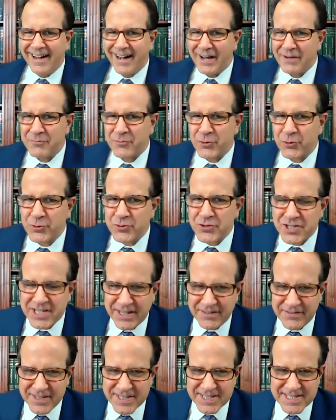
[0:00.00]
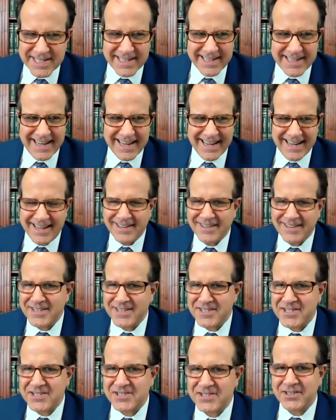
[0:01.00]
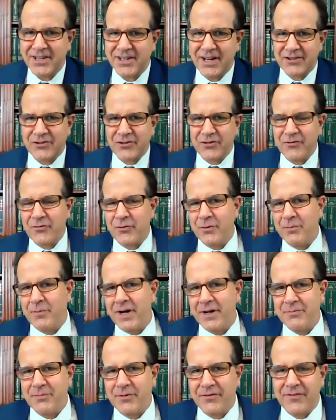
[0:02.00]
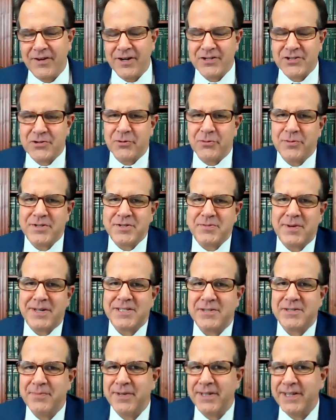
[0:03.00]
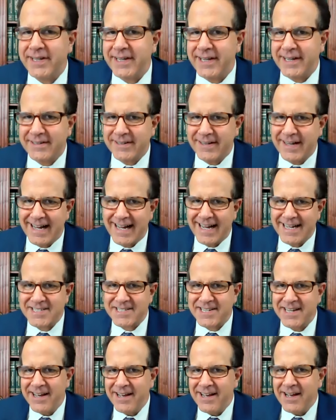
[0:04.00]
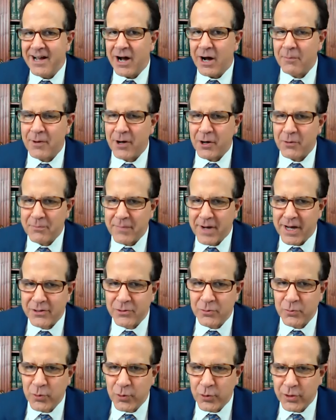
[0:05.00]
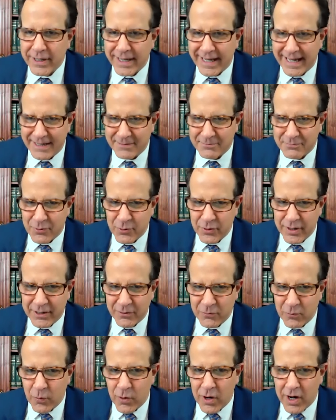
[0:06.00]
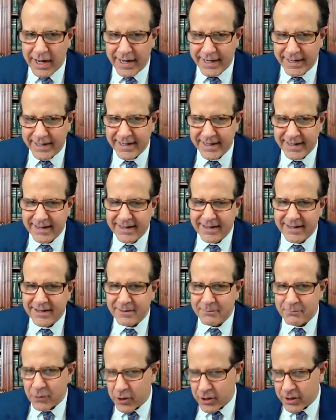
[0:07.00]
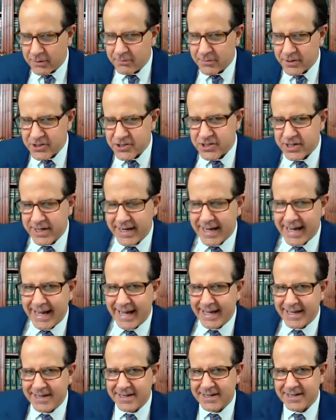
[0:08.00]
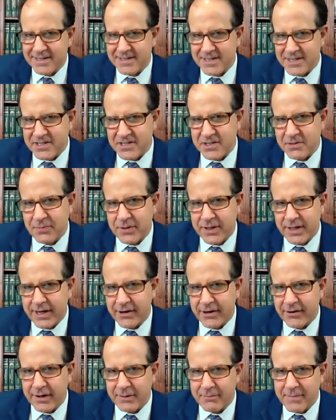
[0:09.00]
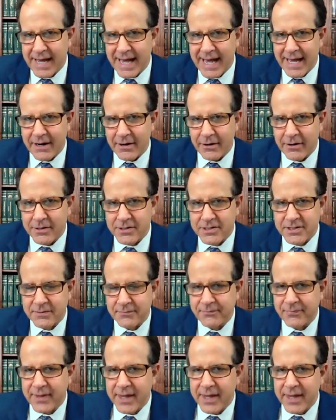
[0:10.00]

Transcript: I'm Dru Stevenson, and this is a lecture for my professional responsibility class about Model Rule eight point one, Bar Admission and Disciplinary Matters.